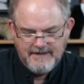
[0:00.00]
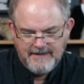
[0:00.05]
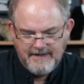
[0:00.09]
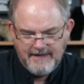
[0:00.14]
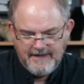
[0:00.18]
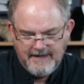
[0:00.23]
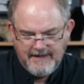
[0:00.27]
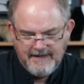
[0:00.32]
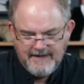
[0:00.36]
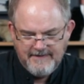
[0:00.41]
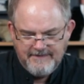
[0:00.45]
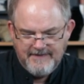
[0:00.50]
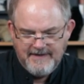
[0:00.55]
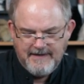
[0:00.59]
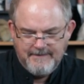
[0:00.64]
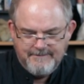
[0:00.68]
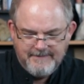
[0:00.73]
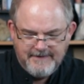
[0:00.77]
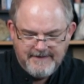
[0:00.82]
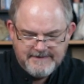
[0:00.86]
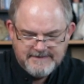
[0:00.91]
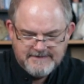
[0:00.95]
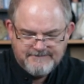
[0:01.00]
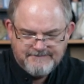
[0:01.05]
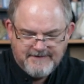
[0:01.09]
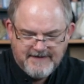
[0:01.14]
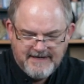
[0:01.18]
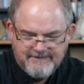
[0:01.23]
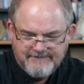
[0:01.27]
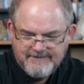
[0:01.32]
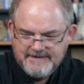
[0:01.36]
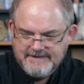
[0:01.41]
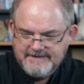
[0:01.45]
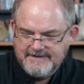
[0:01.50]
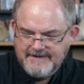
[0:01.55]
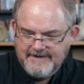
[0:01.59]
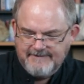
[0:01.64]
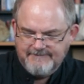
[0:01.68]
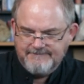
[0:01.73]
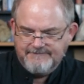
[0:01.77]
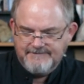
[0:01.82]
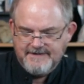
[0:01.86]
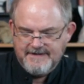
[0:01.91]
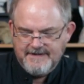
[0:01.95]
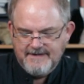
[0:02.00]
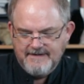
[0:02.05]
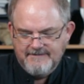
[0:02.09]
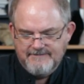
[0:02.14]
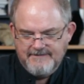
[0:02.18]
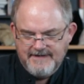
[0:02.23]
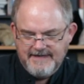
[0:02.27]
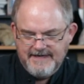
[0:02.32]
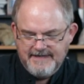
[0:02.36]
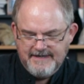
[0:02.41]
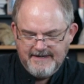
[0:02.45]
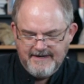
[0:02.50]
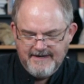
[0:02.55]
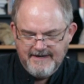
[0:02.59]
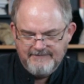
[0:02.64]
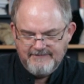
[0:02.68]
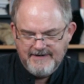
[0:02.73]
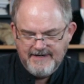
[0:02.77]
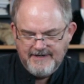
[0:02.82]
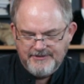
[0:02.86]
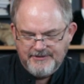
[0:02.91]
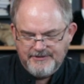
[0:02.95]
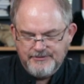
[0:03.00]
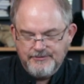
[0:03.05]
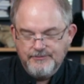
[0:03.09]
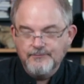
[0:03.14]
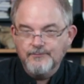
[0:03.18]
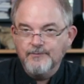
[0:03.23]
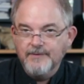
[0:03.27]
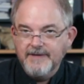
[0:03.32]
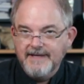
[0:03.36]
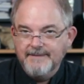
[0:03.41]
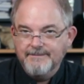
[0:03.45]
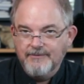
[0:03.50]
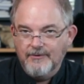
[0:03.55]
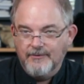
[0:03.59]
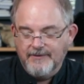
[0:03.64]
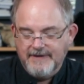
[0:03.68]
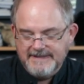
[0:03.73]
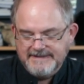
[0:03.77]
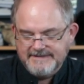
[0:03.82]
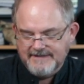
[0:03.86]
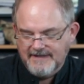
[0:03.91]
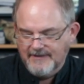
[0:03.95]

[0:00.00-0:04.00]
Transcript: And that means 5 can take 5, and I've got 3 points.